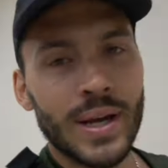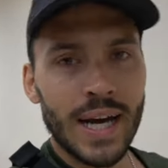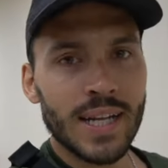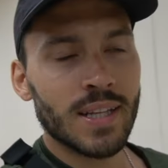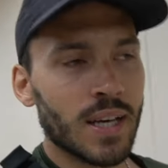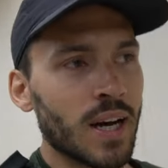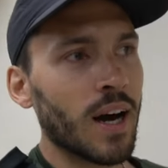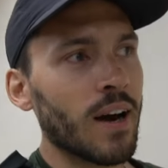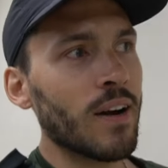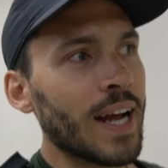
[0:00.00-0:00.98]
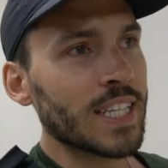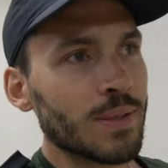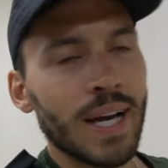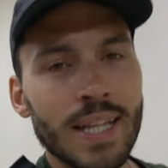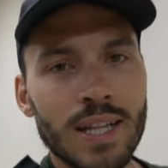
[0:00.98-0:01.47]
got in the car, as
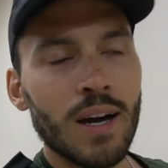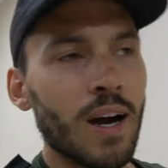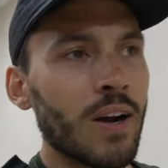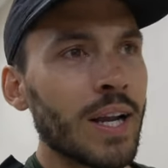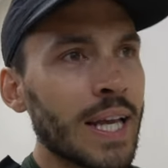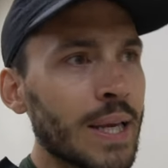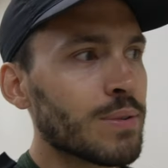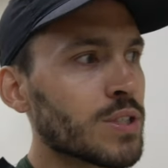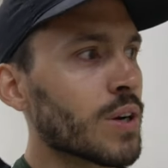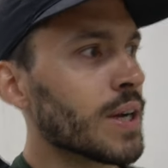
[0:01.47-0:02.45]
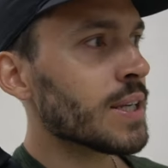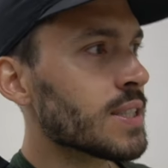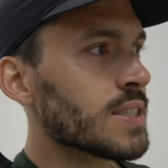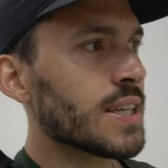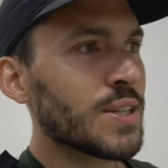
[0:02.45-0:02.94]
we got in the car, he was trying
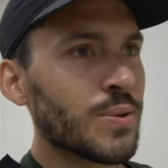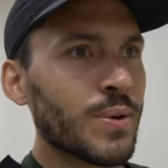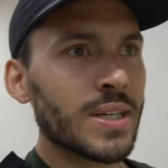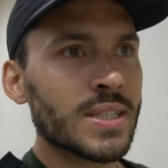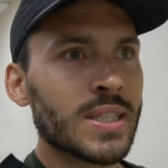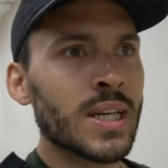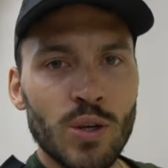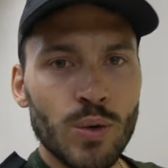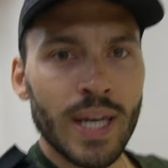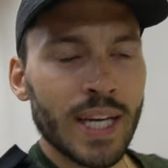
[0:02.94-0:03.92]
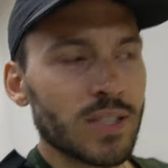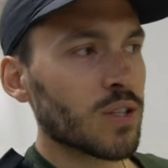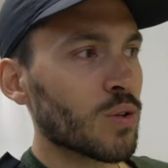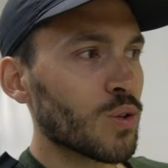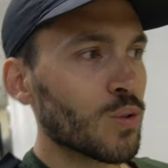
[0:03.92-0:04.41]
to say to us, you
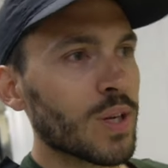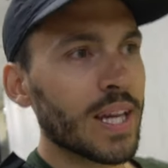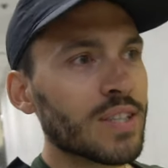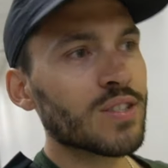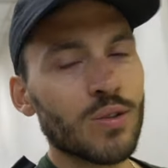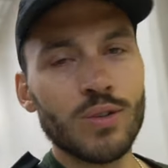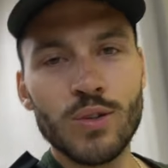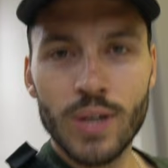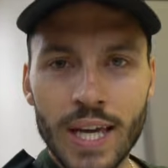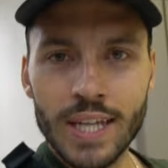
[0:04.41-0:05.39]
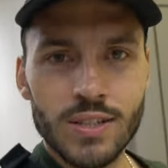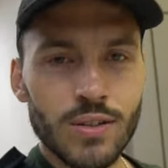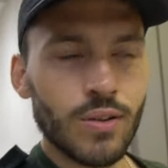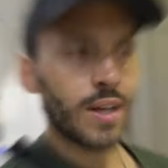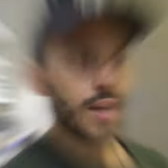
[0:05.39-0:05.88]
cancel, you cancel, you
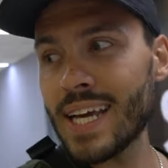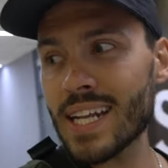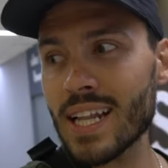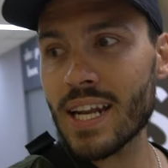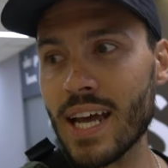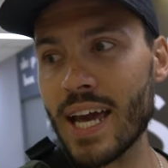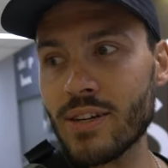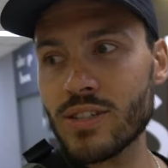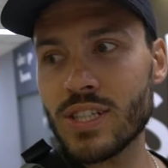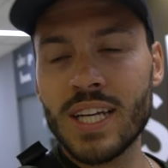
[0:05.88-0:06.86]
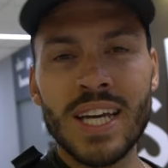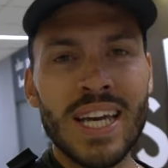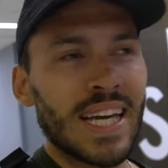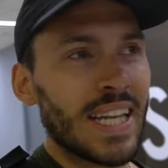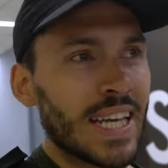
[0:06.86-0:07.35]
cancel. He had a lot of energy
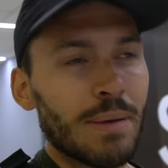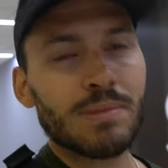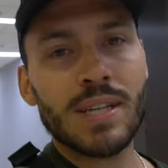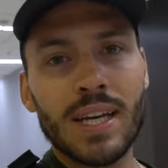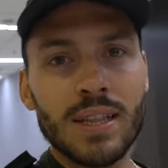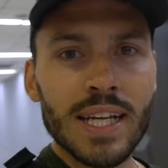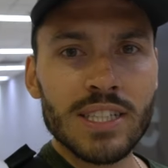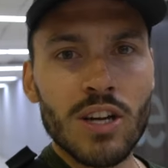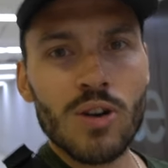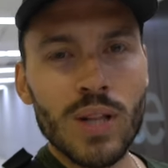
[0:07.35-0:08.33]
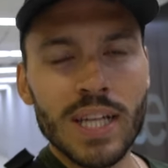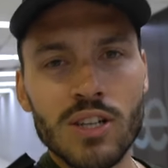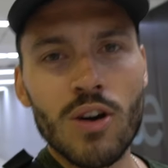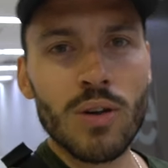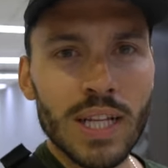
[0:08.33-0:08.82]
and he kept saying, let's go, let's
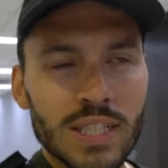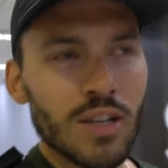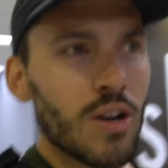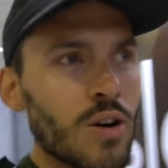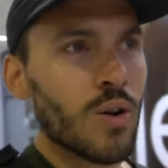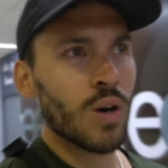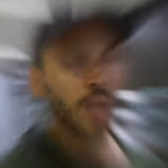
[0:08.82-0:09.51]
go, let's go.